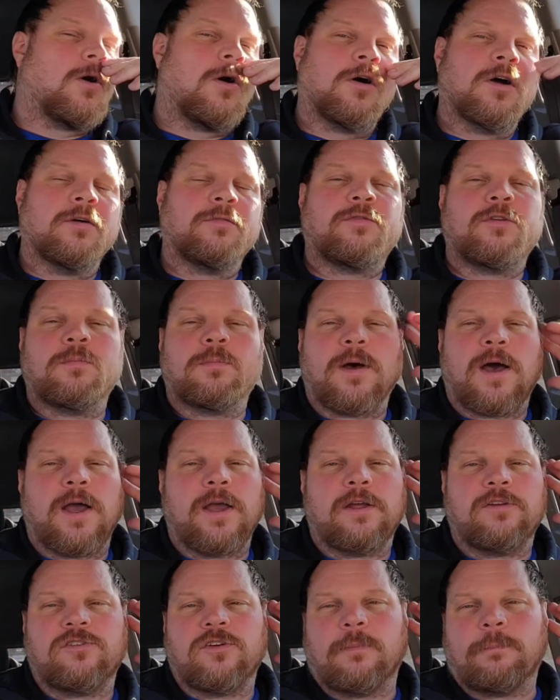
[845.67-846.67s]
or if you buy
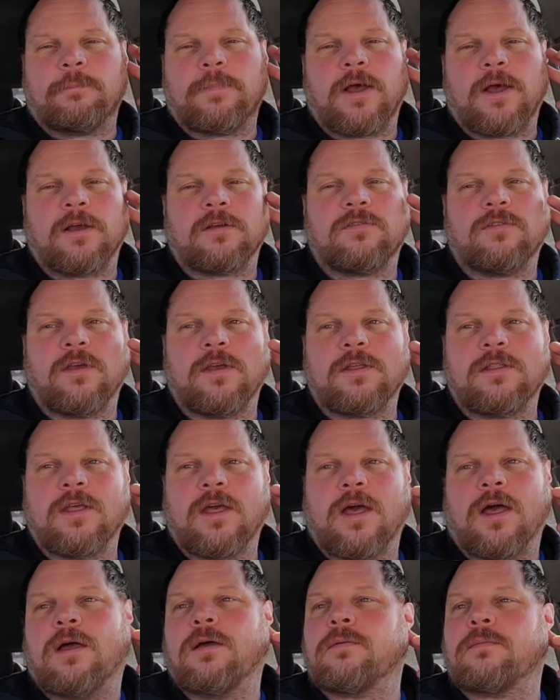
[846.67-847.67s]
a jump box like
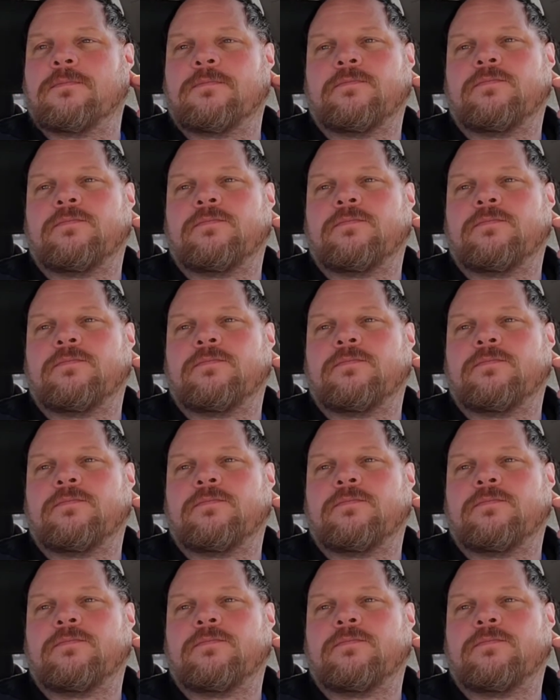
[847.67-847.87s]
that,